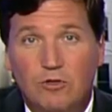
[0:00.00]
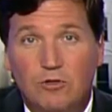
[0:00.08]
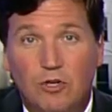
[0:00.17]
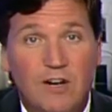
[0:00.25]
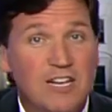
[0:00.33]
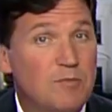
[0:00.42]

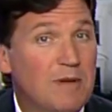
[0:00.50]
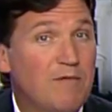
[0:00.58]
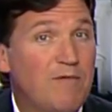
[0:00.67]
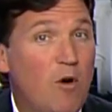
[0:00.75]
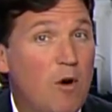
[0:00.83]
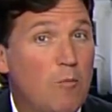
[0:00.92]
turned out to be
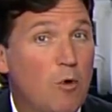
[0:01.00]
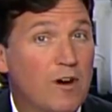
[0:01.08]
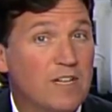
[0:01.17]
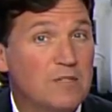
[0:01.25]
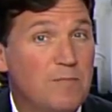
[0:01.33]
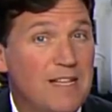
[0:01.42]
far more
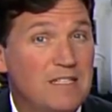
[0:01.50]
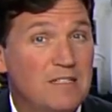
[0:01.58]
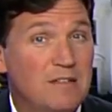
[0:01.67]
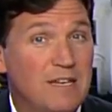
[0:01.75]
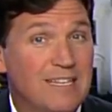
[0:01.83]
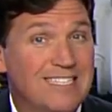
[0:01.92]

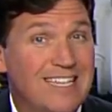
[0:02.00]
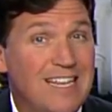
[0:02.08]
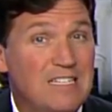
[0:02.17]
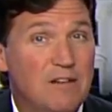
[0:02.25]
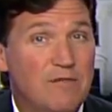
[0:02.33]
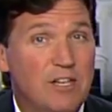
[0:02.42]

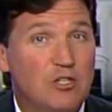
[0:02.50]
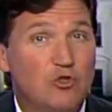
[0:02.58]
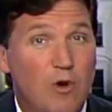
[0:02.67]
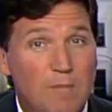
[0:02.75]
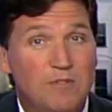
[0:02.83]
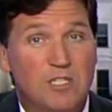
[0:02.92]
extensive than
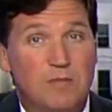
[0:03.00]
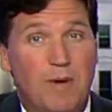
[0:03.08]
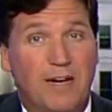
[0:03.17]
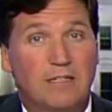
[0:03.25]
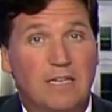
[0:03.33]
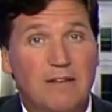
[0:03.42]
Trump
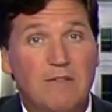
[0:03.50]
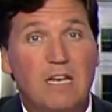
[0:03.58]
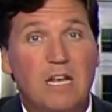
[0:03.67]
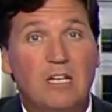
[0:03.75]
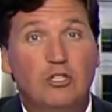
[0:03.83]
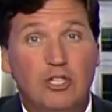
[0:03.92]
suspected. Even
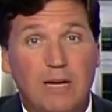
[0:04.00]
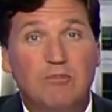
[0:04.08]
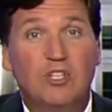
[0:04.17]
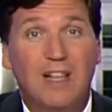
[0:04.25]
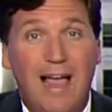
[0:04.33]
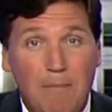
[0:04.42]
James
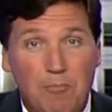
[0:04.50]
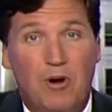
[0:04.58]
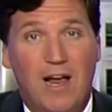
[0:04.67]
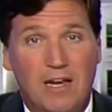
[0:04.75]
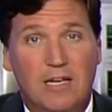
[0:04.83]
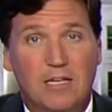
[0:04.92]
Clapper
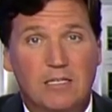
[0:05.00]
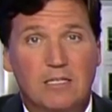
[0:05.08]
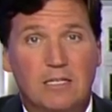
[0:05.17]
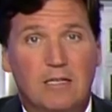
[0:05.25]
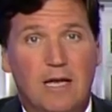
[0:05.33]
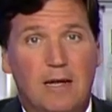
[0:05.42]
had to
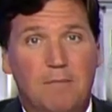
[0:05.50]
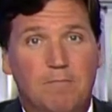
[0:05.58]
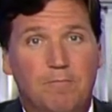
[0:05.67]
concede that.